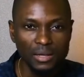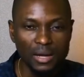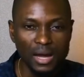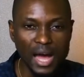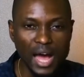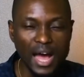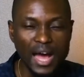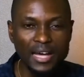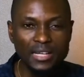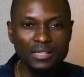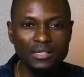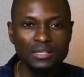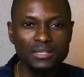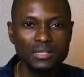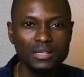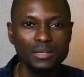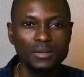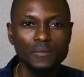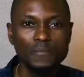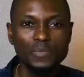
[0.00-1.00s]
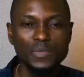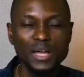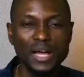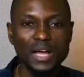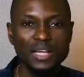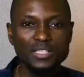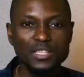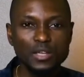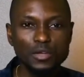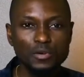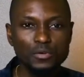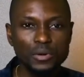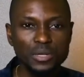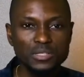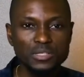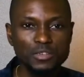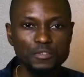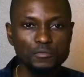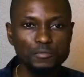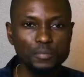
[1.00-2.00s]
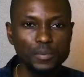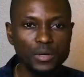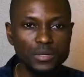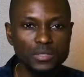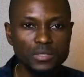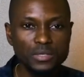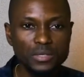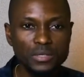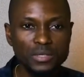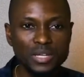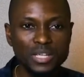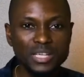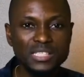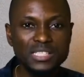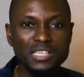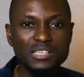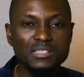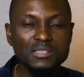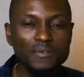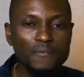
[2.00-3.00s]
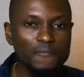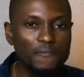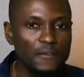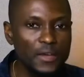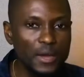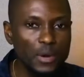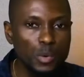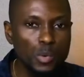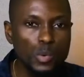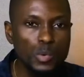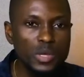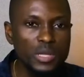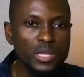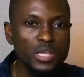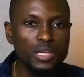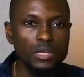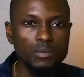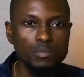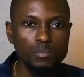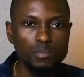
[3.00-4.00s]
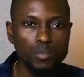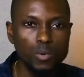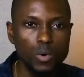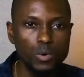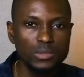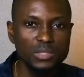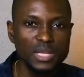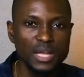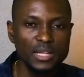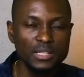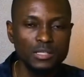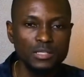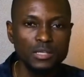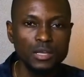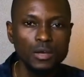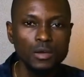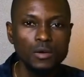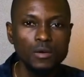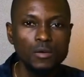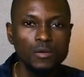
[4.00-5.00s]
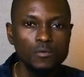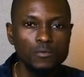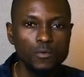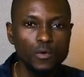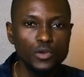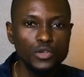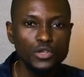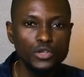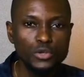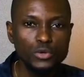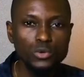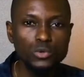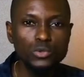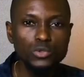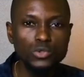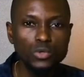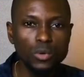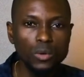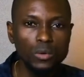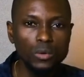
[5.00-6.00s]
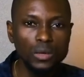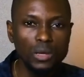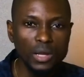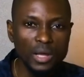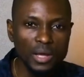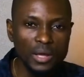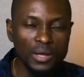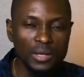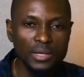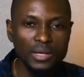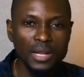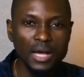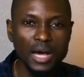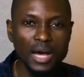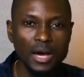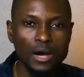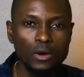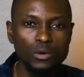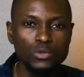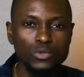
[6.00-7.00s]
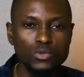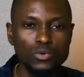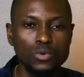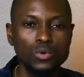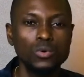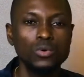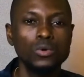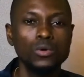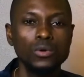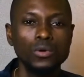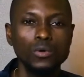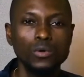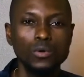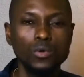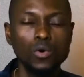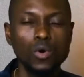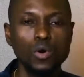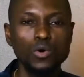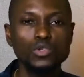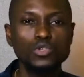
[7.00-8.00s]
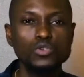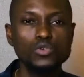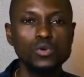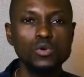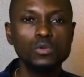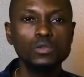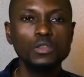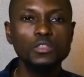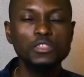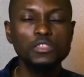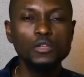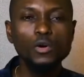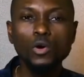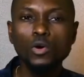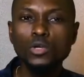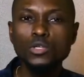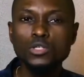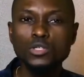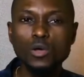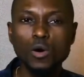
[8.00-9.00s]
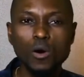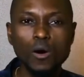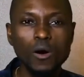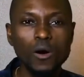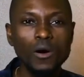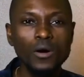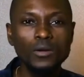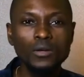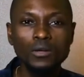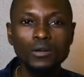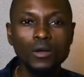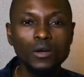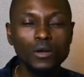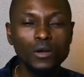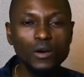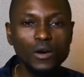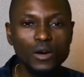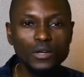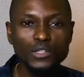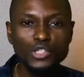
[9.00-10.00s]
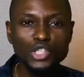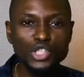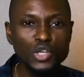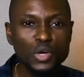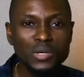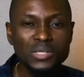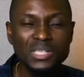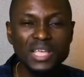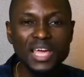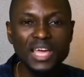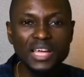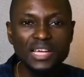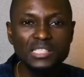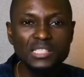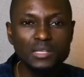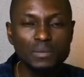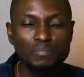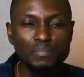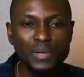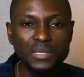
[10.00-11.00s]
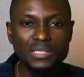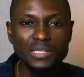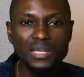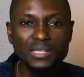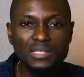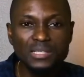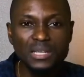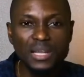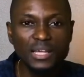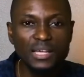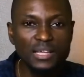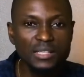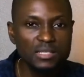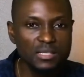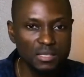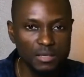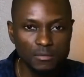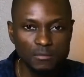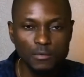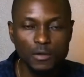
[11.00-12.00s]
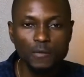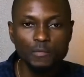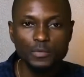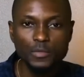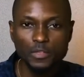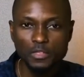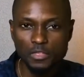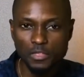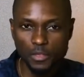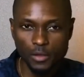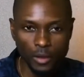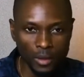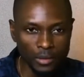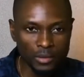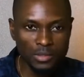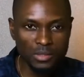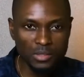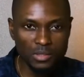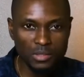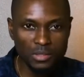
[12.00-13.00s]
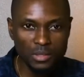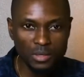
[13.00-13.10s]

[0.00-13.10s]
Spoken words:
And as a creative person, it is very important for you to learn how to control those unconscious 80% negative thoughts